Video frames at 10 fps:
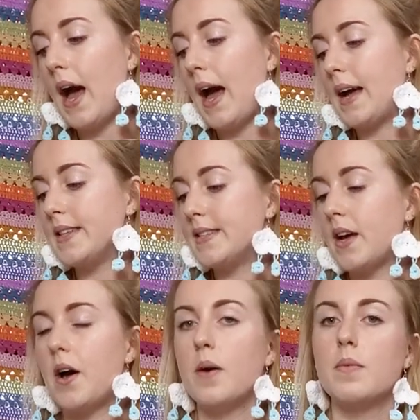and
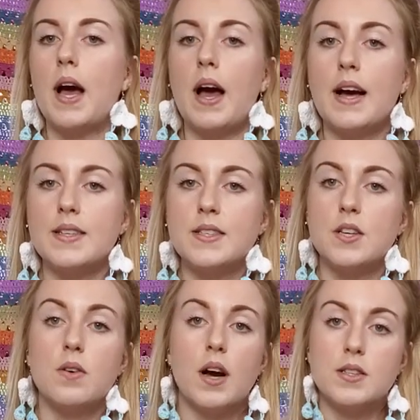um, as
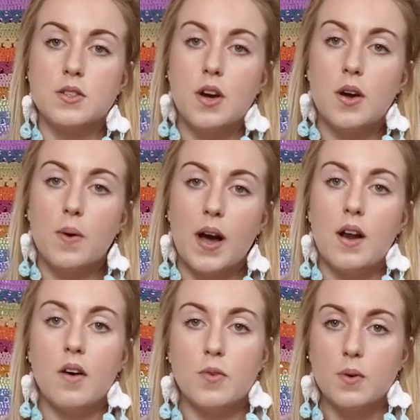you guys know
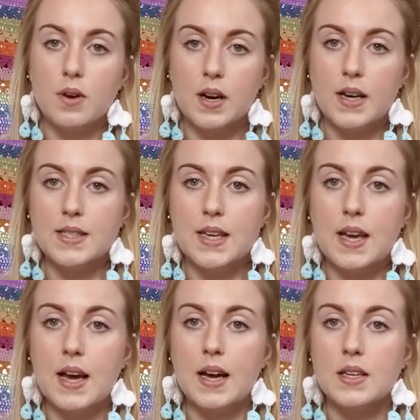I love
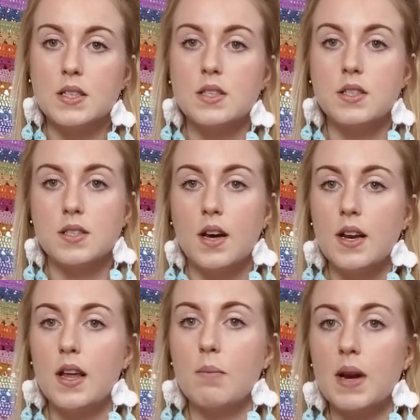organising and
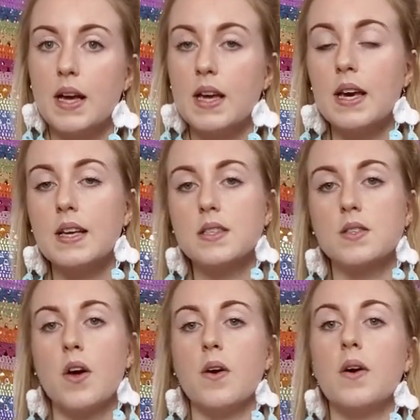designing blankets so